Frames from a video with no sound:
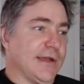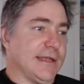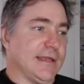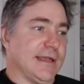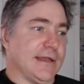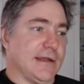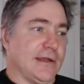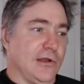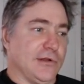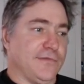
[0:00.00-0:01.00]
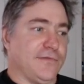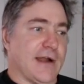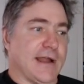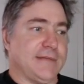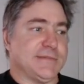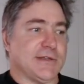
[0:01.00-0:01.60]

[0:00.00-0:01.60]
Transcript: I can get a lot of frames.